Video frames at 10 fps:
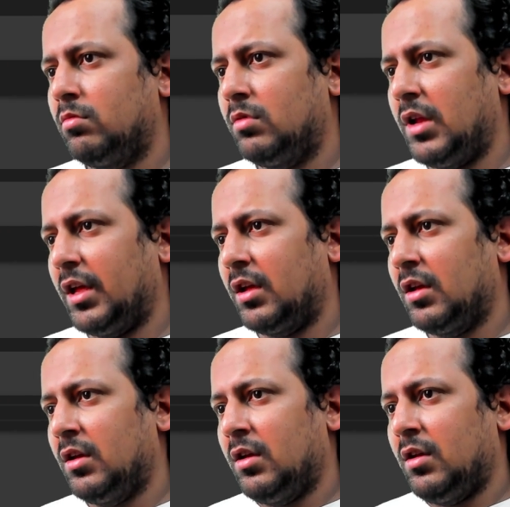like
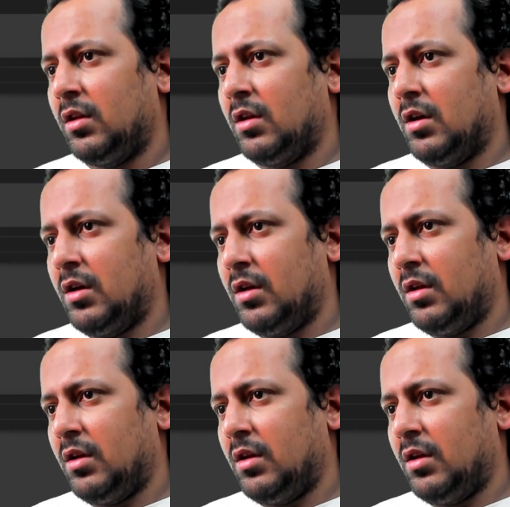I